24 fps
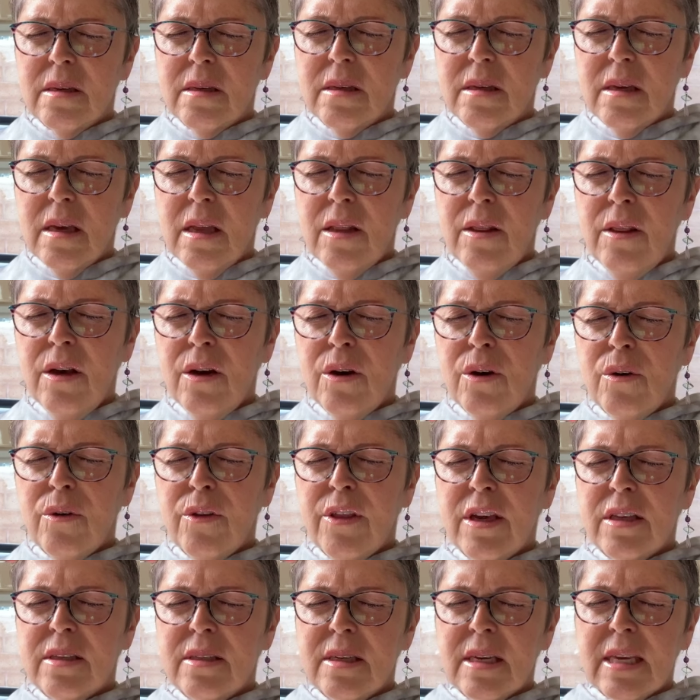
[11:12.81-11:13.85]
And know
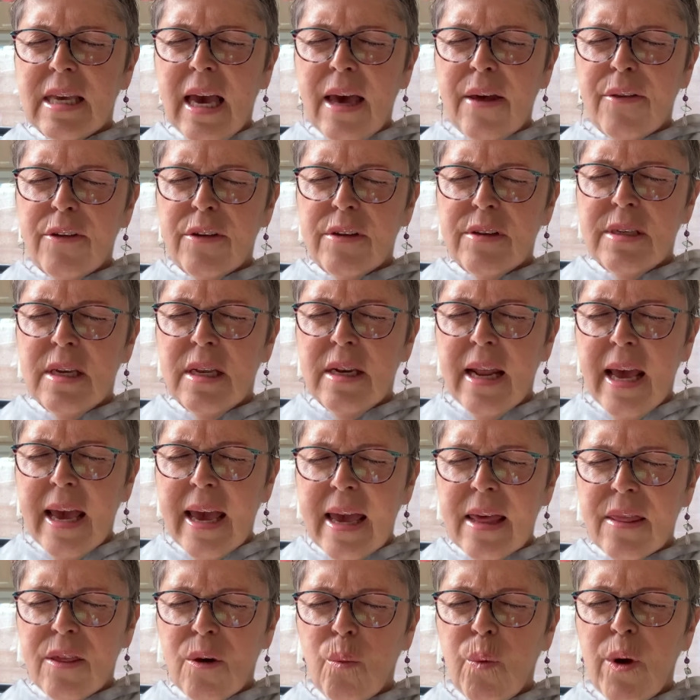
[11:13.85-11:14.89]
that together
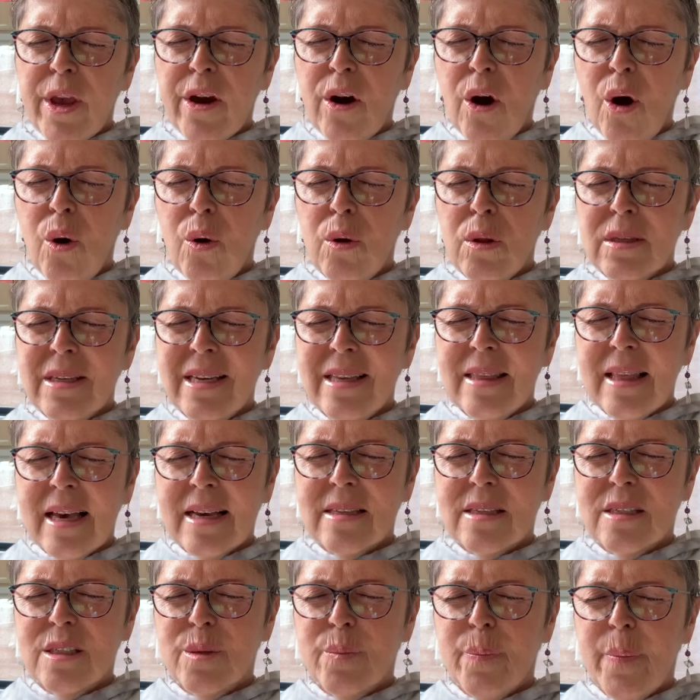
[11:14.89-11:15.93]
today that we are holding that
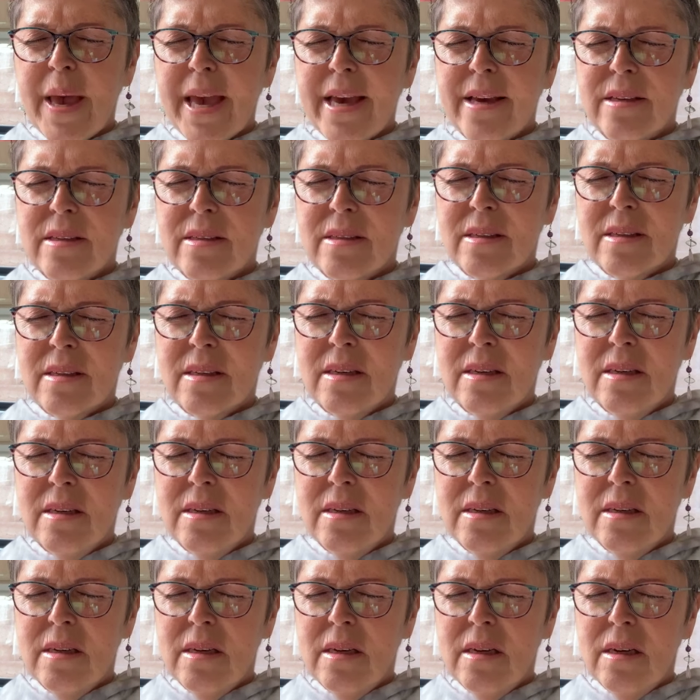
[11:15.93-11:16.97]
space.
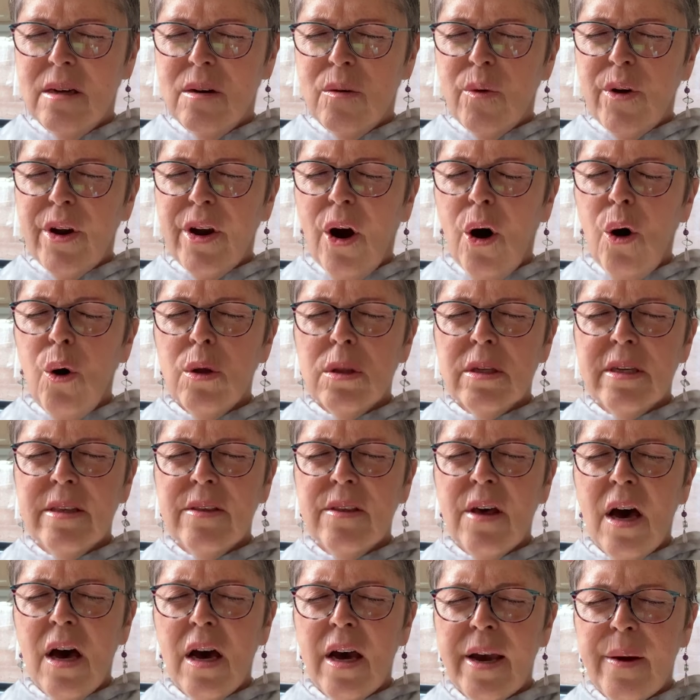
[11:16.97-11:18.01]
We are holding
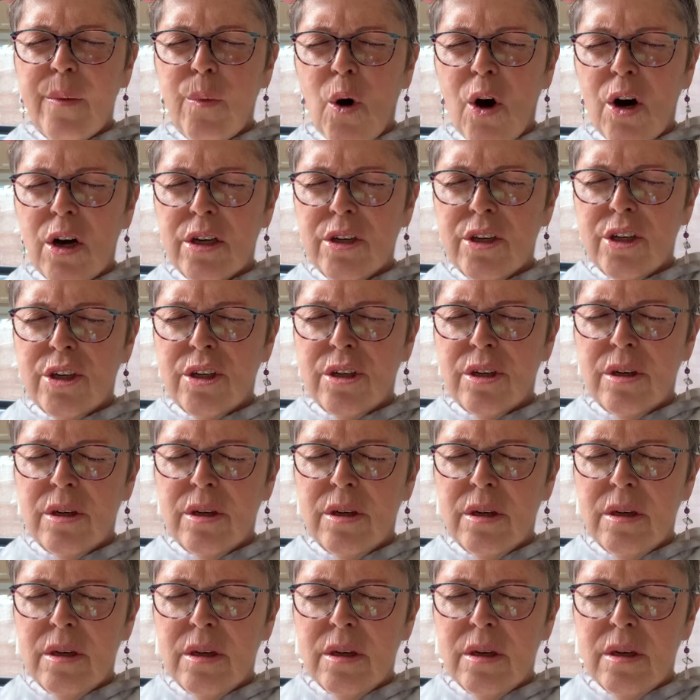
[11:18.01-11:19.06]
the high watch.
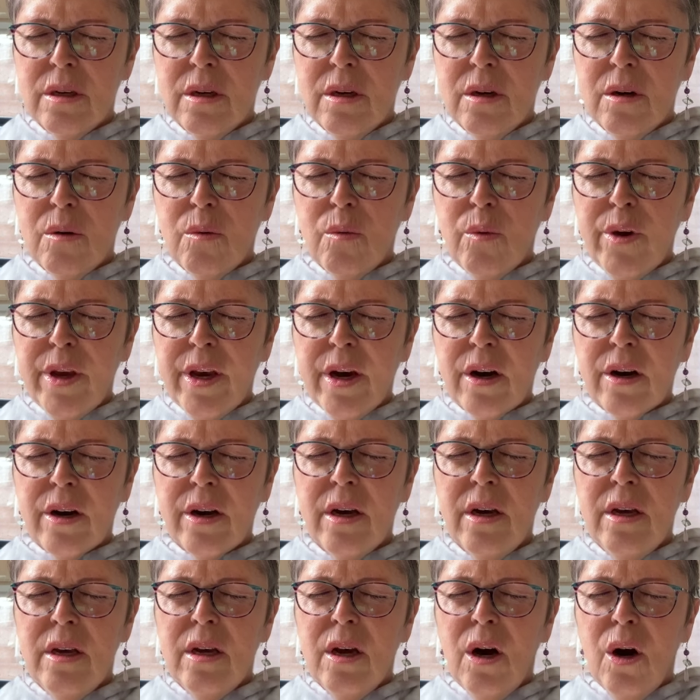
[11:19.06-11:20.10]
We are
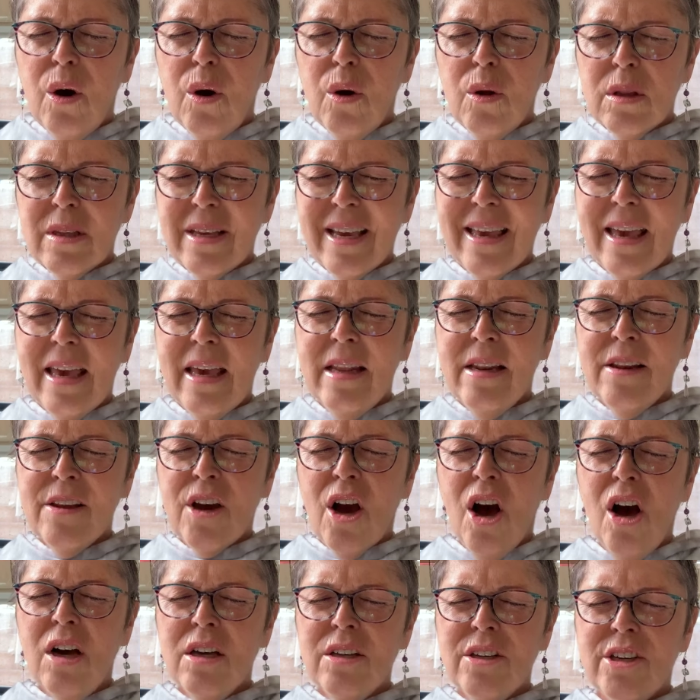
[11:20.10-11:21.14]
holding in
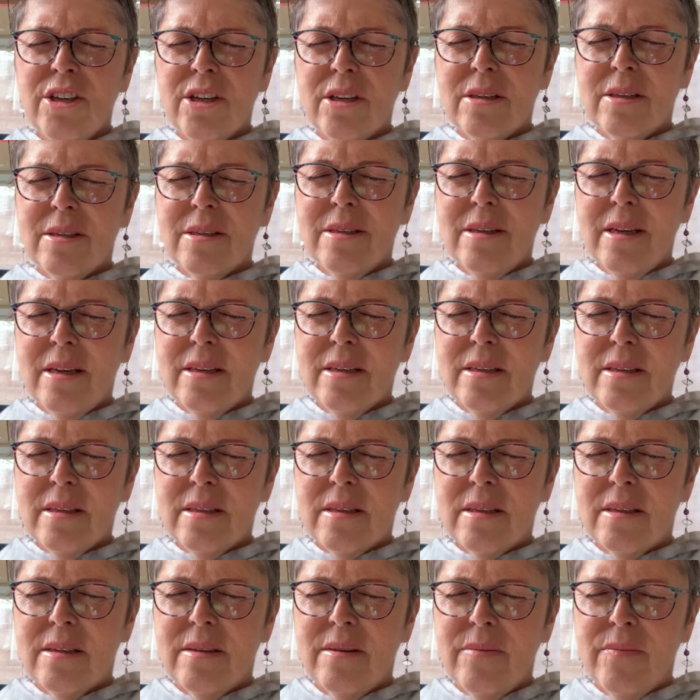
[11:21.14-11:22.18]

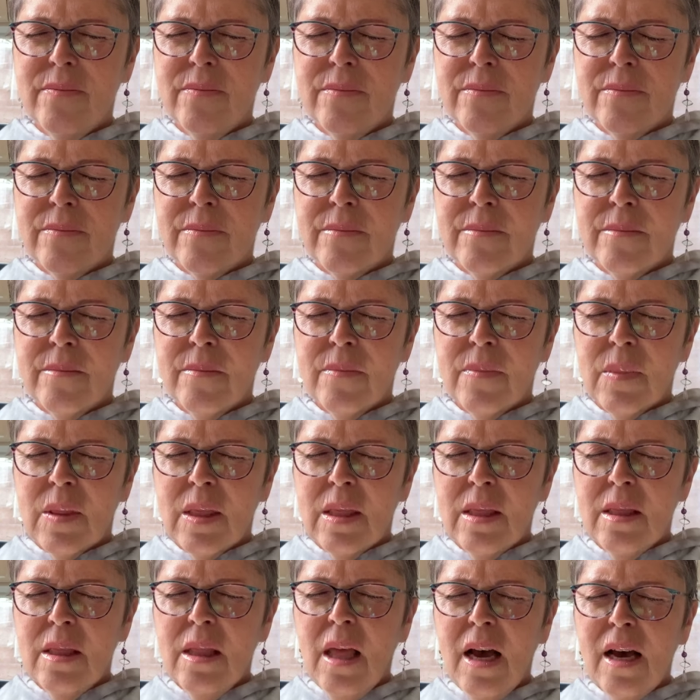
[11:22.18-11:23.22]
consciousness
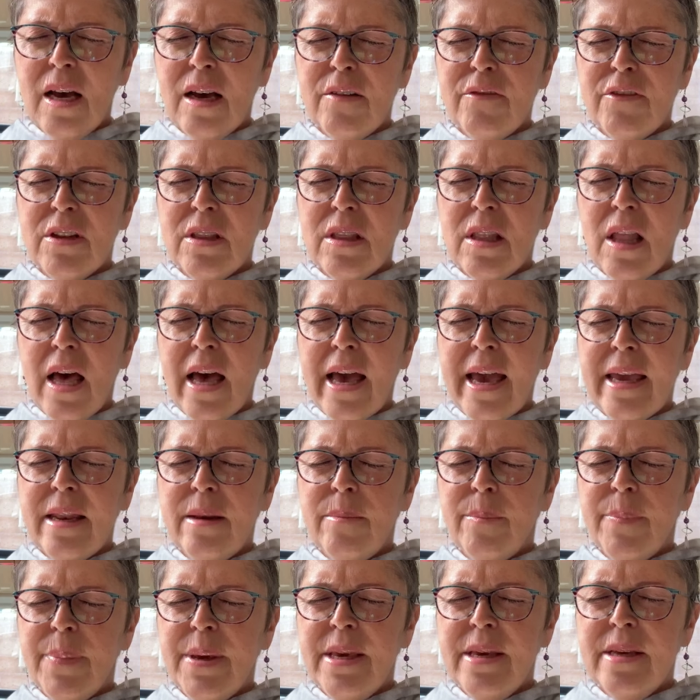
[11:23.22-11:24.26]
love and light
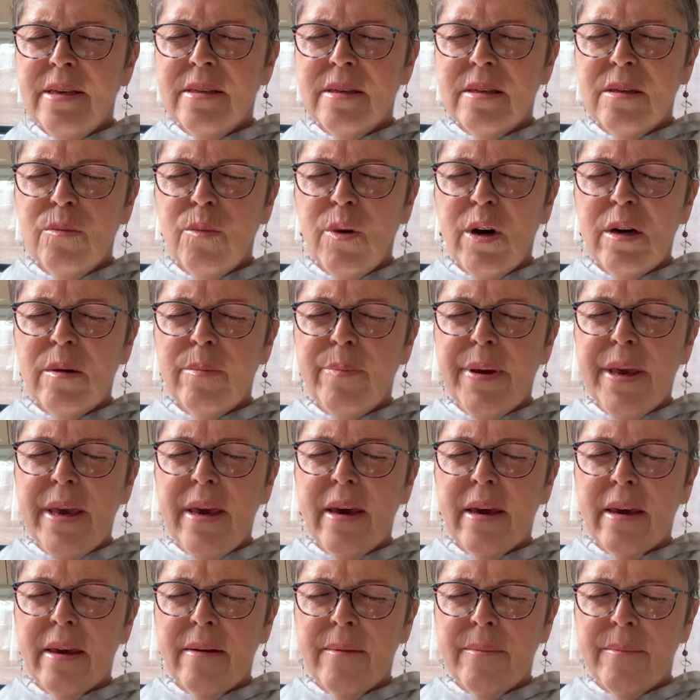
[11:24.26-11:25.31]
and peace and well
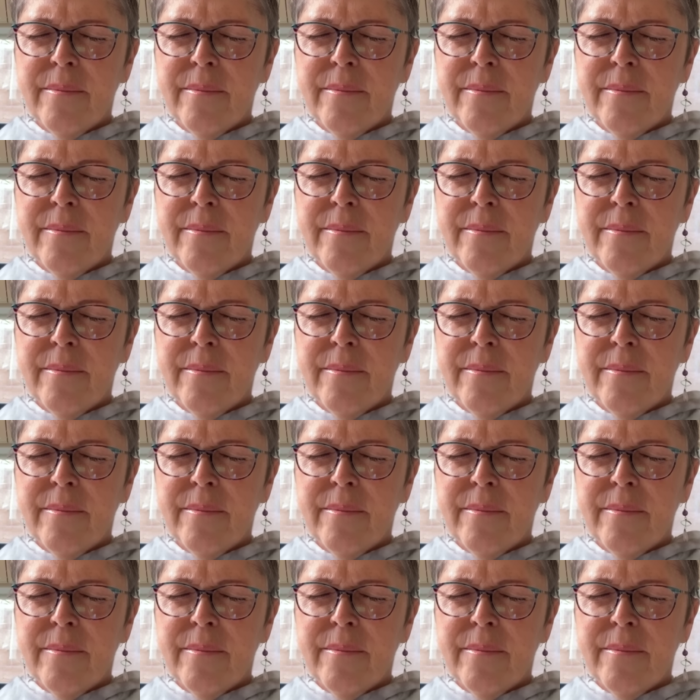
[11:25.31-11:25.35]
being.